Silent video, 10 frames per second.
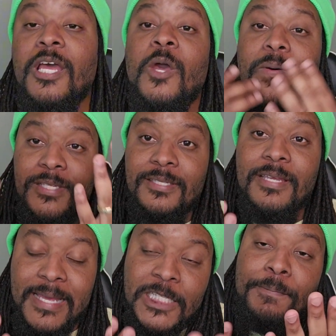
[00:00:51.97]
This is
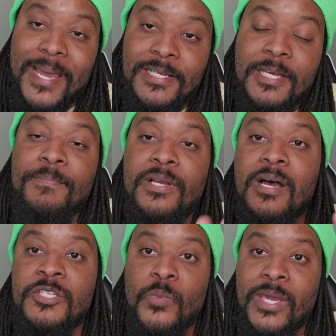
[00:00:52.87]
expected
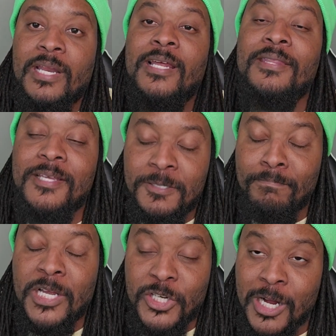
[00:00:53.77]
because you wait in line this
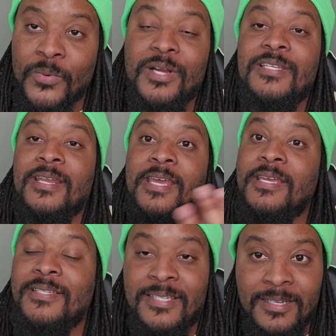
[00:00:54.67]
much hours and they
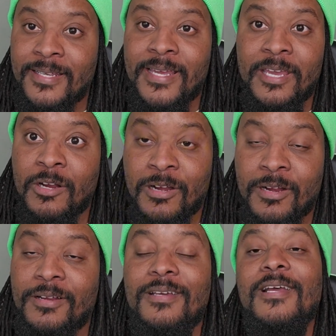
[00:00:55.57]
still didn't get your
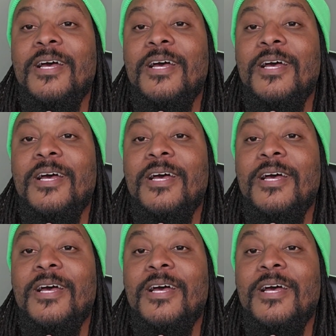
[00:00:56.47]
card.